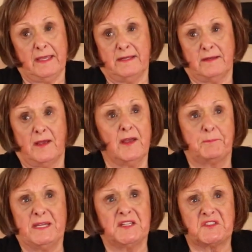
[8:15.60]

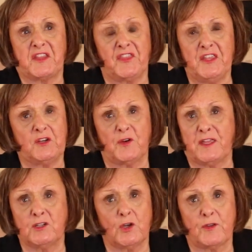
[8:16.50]
And because they think or
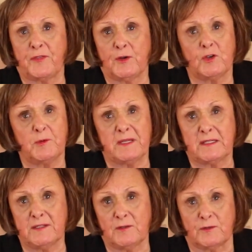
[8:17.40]
they know that they're going to
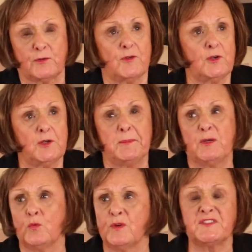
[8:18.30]
be killed, or they're going to
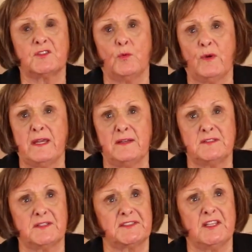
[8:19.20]
be whisked away
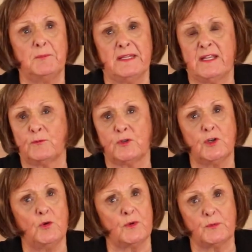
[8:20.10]
to some land where
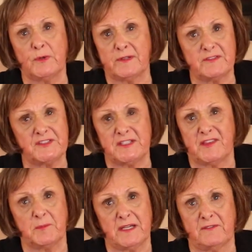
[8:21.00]
no one will ever see
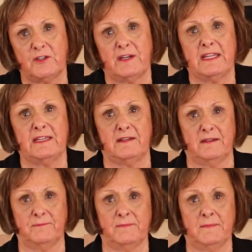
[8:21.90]
them ever again.
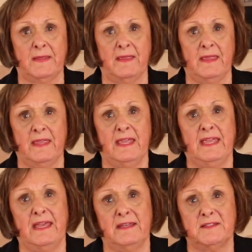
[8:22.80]

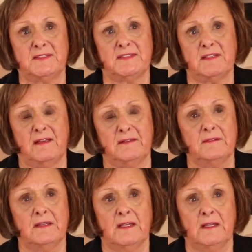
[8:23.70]
And it's
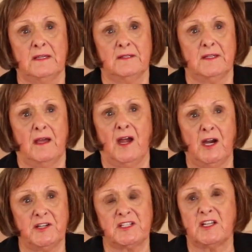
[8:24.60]

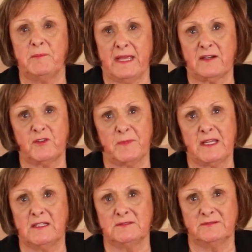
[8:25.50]
hard to come back from that.